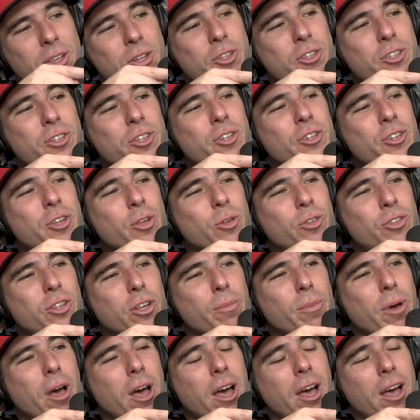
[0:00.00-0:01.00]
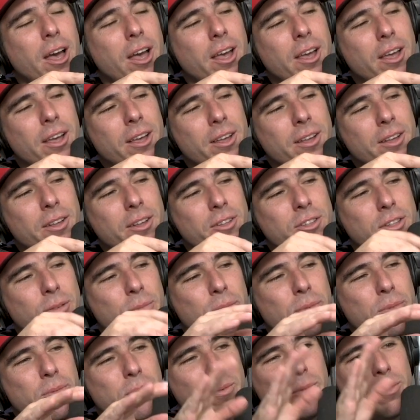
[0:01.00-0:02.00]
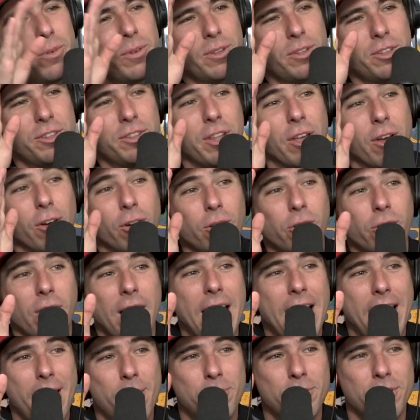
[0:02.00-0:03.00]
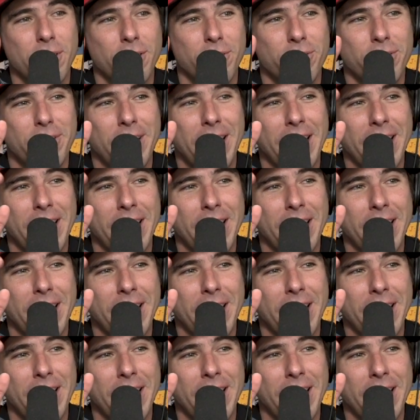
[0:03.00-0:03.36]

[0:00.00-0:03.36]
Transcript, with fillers: God. You should do some still grabs of